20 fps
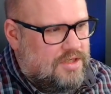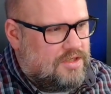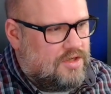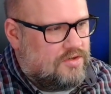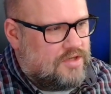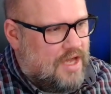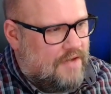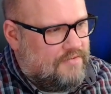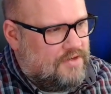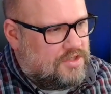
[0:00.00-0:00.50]
There's
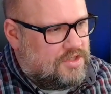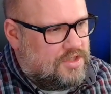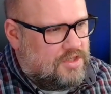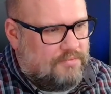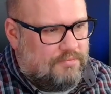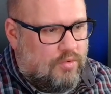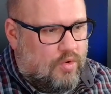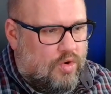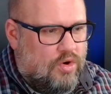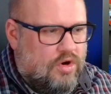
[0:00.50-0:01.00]
obviously some
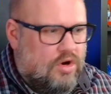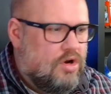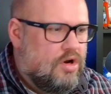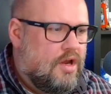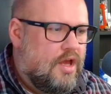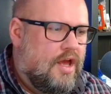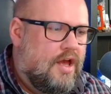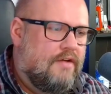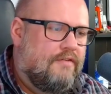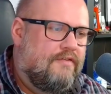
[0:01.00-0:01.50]

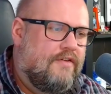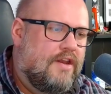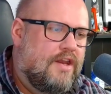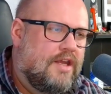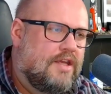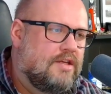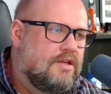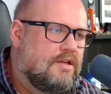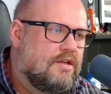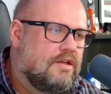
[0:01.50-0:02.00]
border
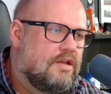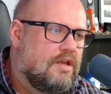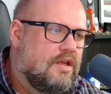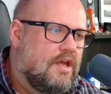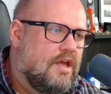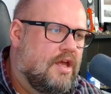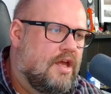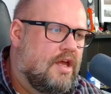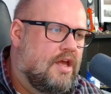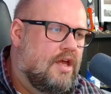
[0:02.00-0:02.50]
funding
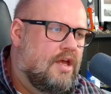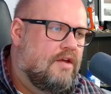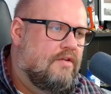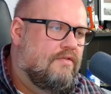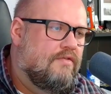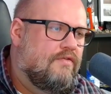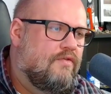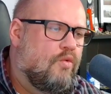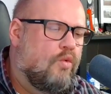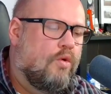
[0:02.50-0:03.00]

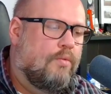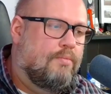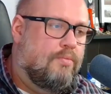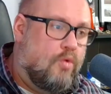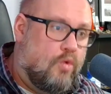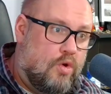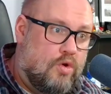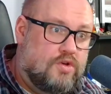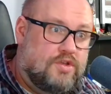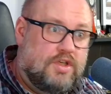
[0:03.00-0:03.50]
for
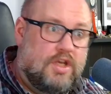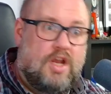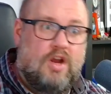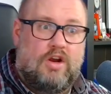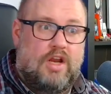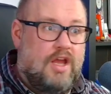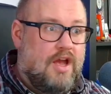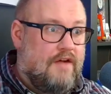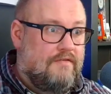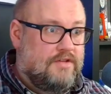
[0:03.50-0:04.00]
border
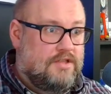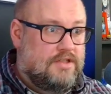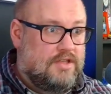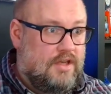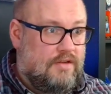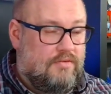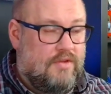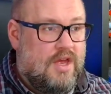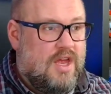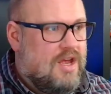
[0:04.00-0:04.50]
security. Obviously,
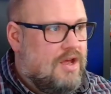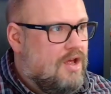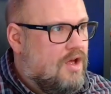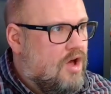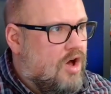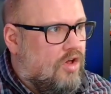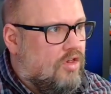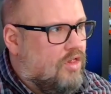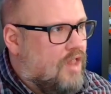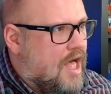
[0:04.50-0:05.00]

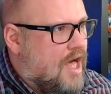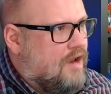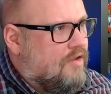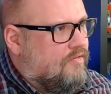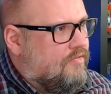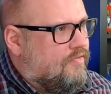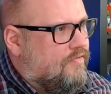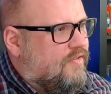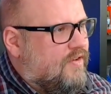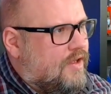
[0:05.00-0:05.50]
a lot
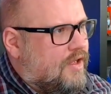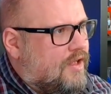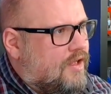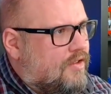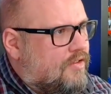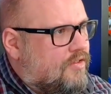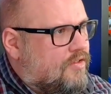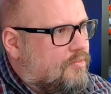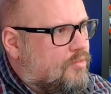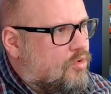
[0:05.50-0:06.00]
of
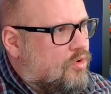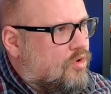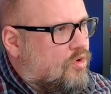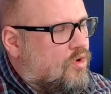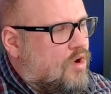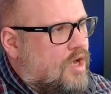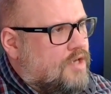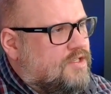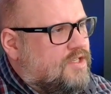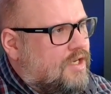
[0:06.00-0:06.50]
the border
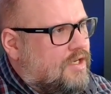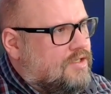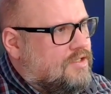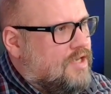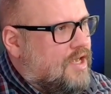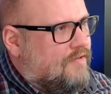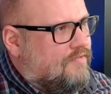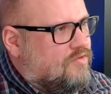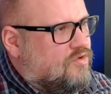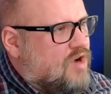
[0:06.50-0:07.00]
crossings
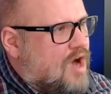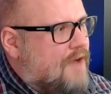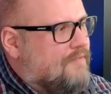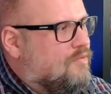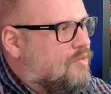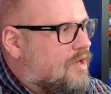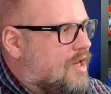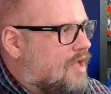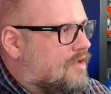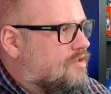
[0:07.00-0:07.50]
have dropped.
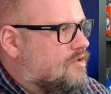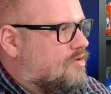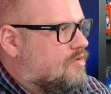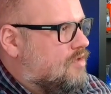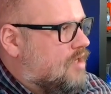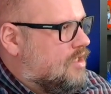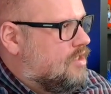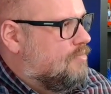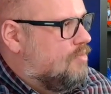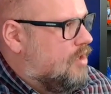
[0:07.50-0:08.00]
We now
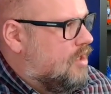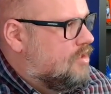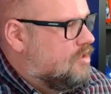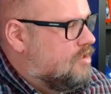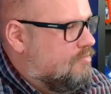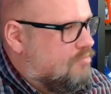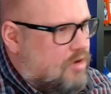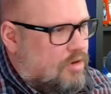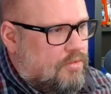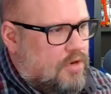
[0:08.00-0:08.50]
need to put in some
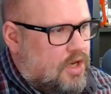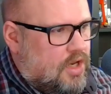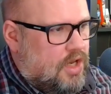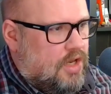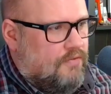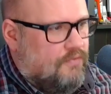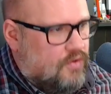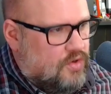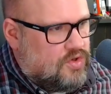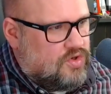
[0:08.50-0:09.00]
permanent
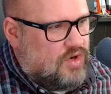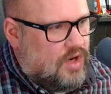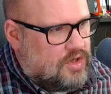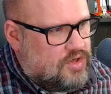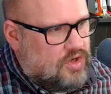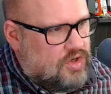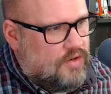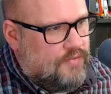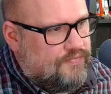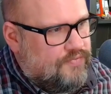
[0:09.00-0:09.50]

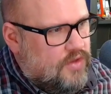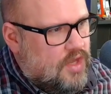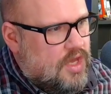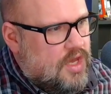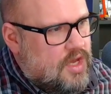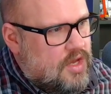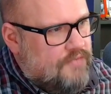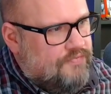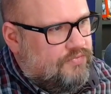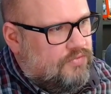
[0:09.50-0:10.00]
infrastructure.
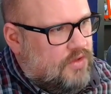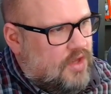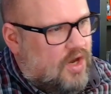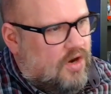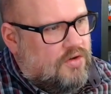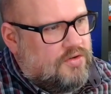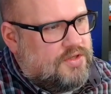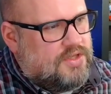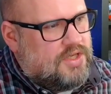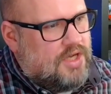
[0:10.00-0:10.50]

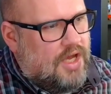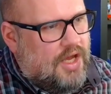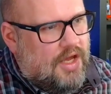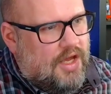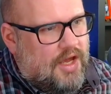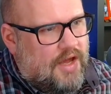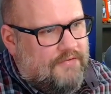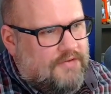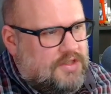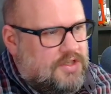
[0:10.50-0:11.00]
There's
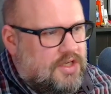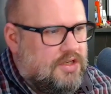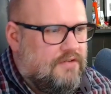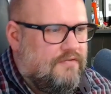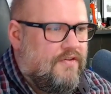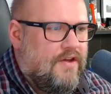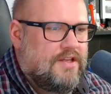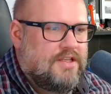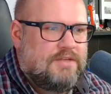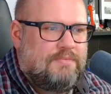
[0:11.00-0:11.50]
obviously a
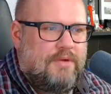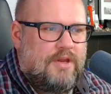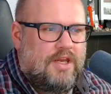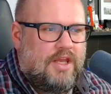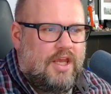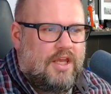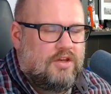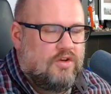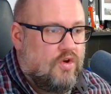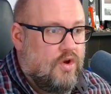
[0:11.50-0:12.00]
defense spending
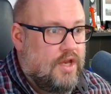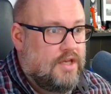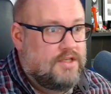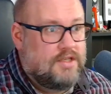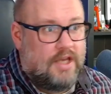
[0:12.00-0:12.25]
increase.